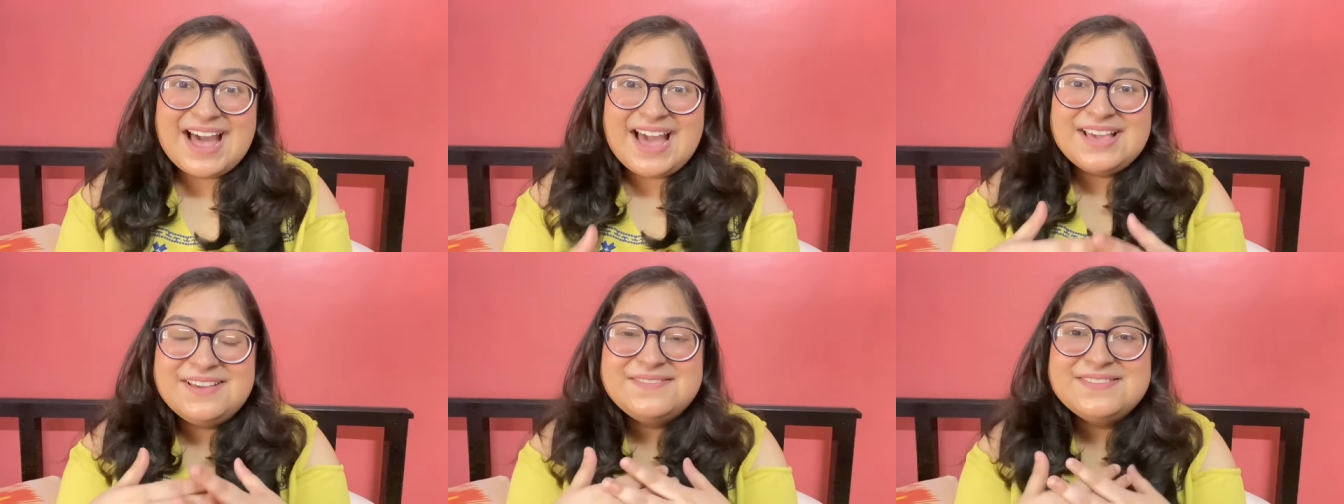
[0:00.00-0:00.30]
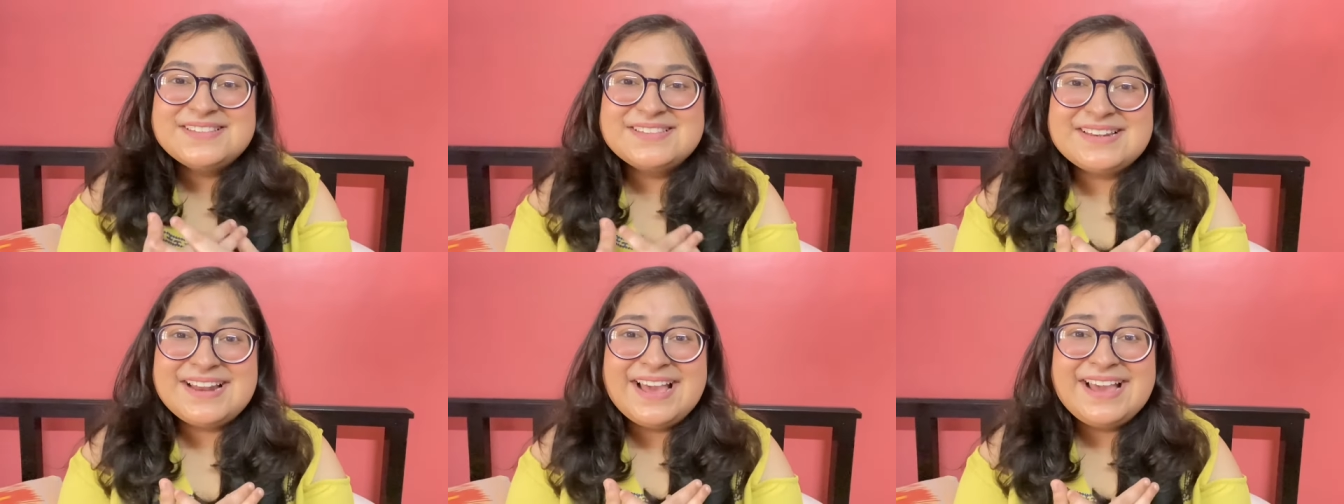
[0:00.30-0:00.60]
I
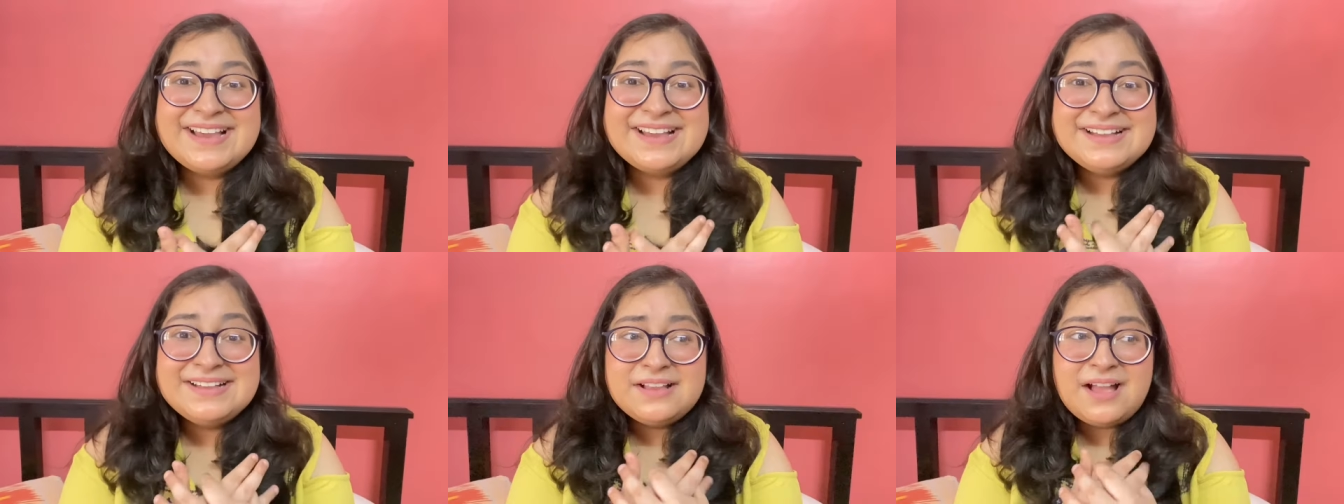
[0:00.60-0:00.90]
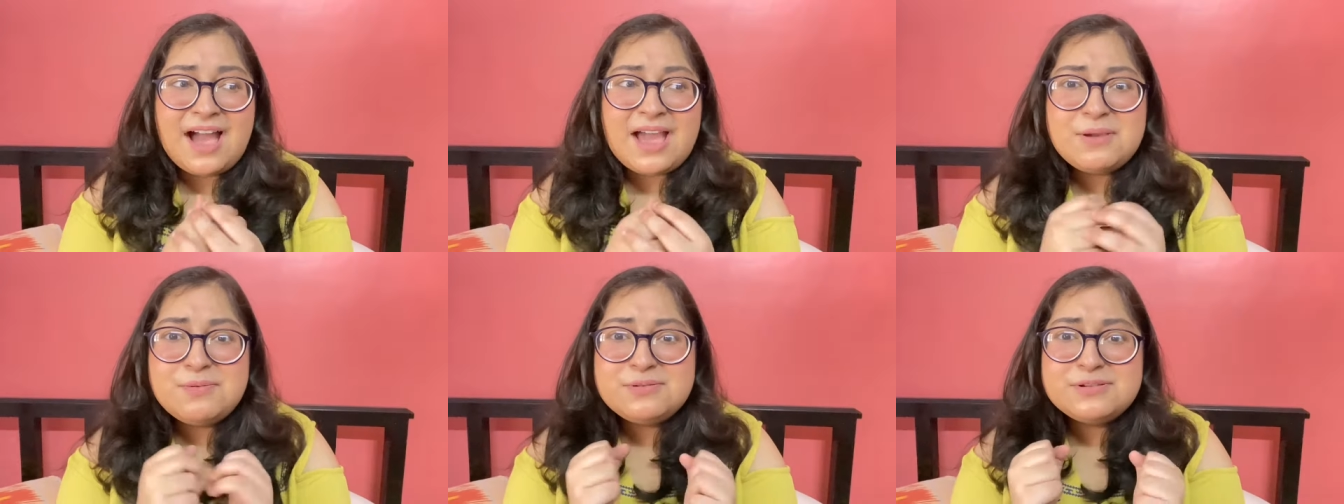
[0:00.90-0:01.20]
was like,
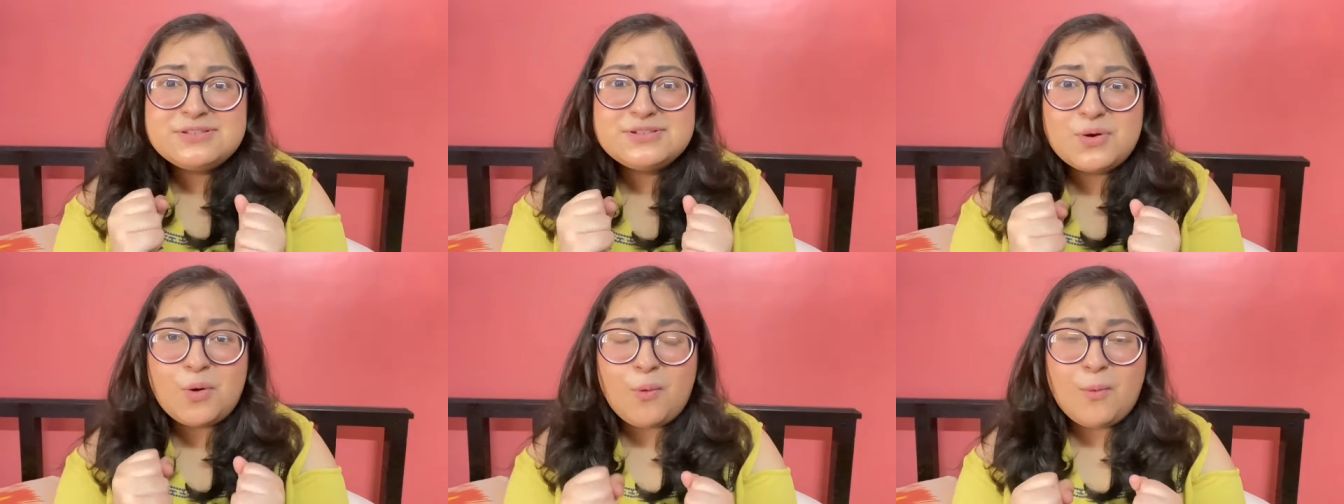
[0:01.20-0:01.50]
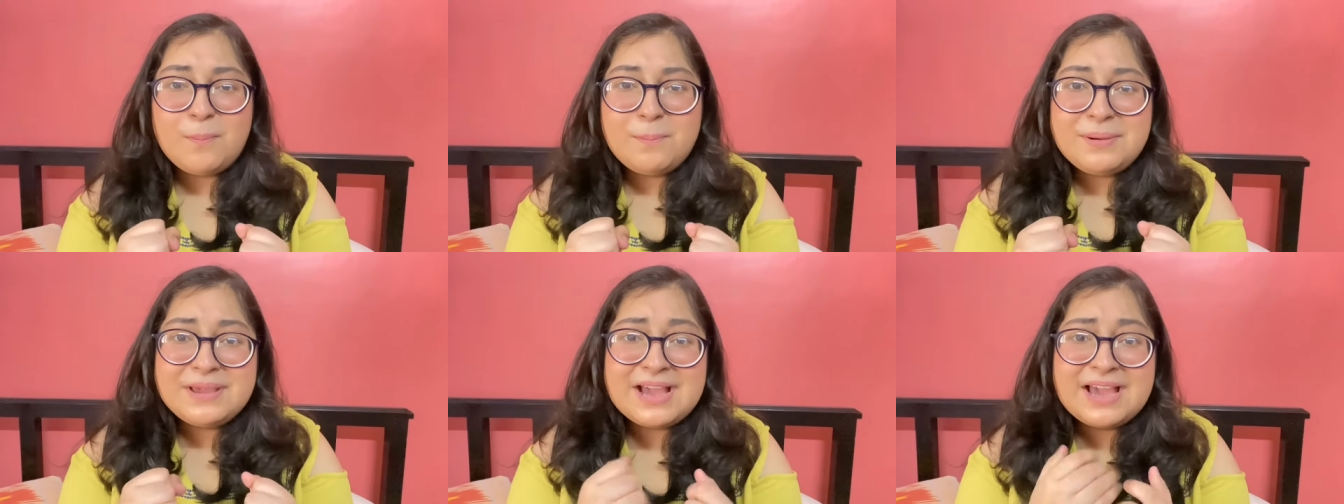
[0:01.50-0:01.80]
I was
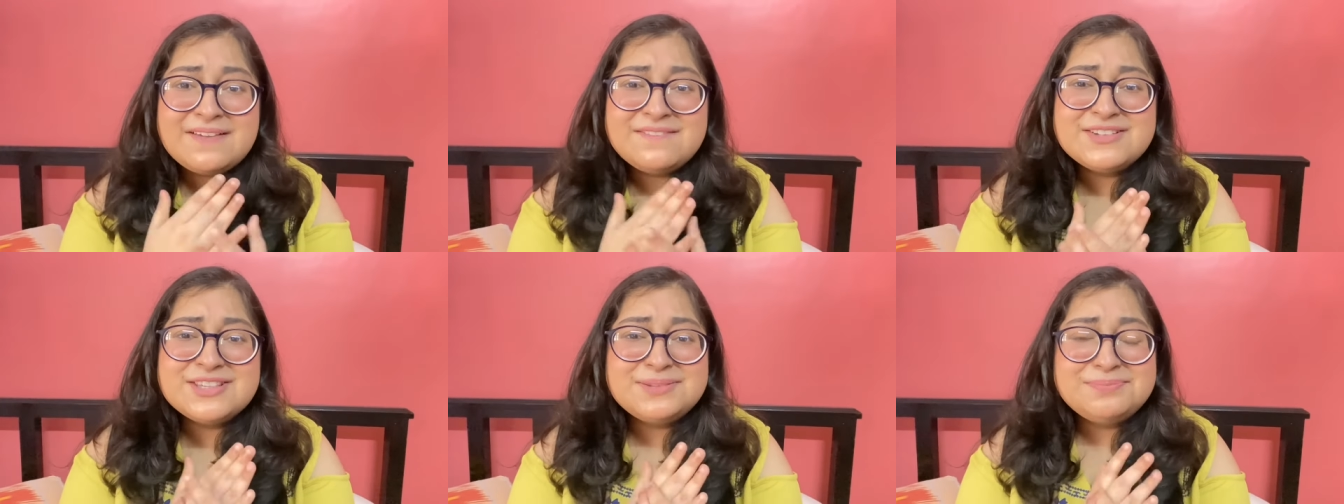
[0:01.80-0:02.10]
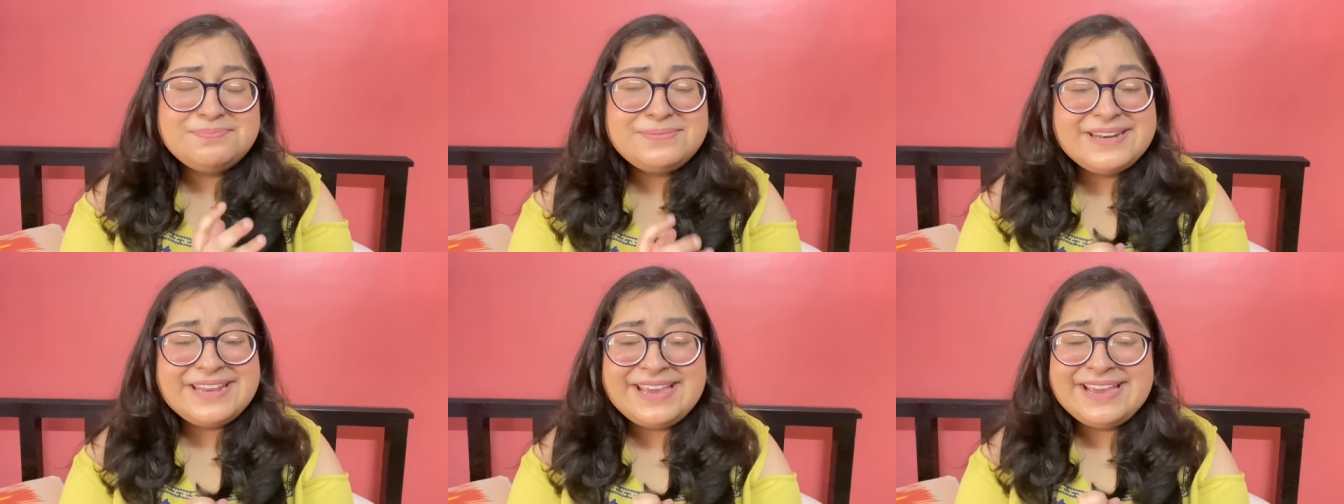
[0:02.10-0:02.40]
hoping, I was
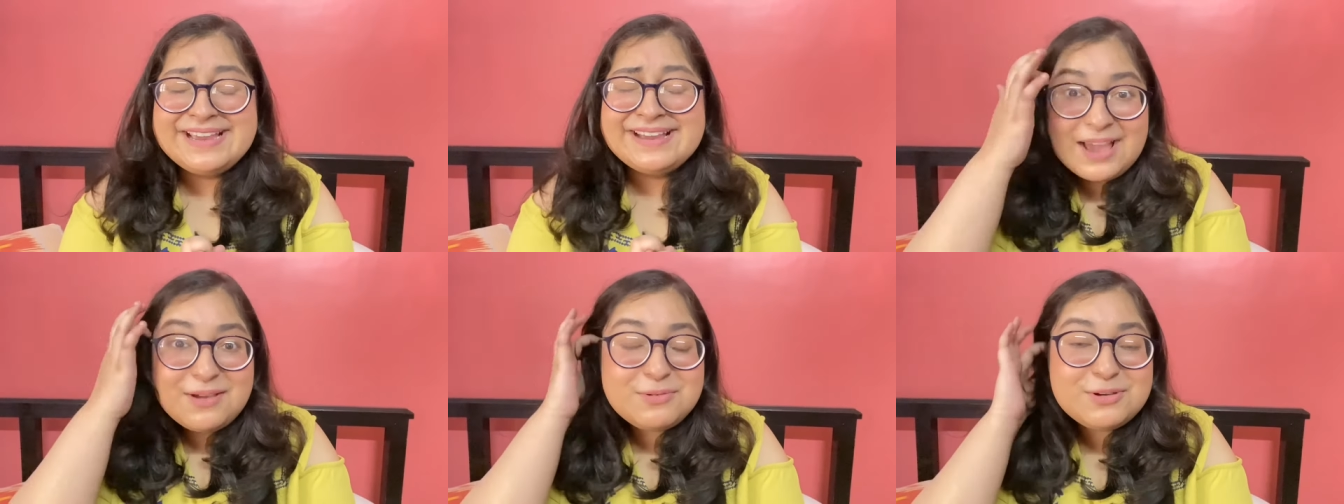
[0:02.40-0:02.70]
praying,